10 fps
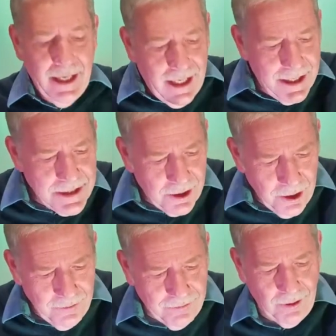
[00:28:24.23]
Is it
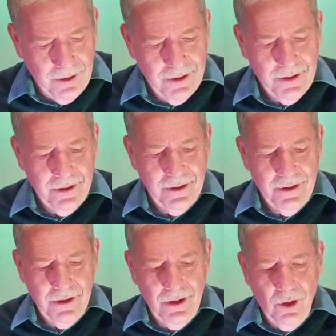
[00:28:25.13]
hurtful?
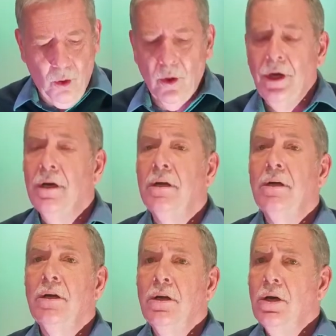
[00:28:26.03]
Or
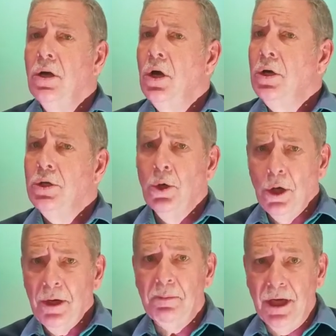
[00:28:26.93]
could
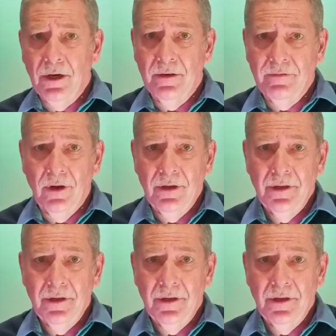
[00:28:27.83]
it be hurtful?